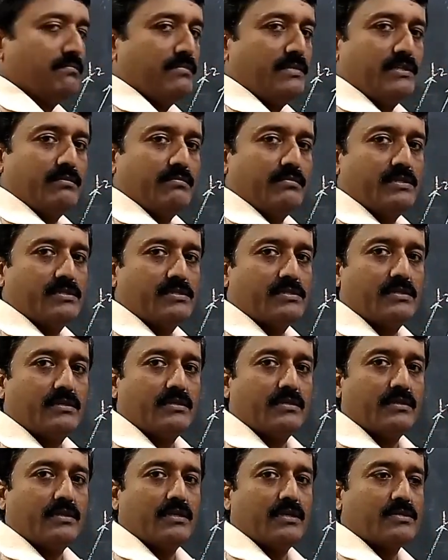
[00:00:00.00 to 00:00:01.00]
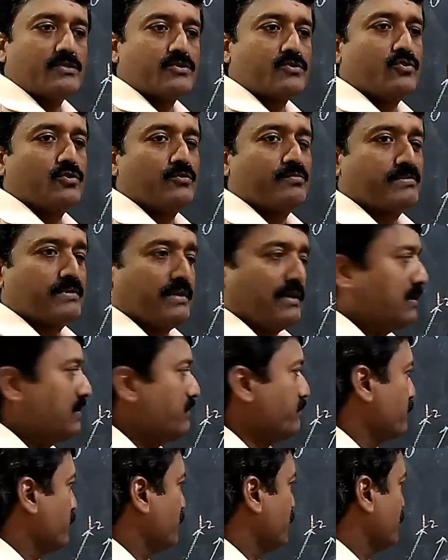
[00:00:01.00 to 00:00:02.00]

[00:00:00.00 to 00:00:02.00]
it means their slopes are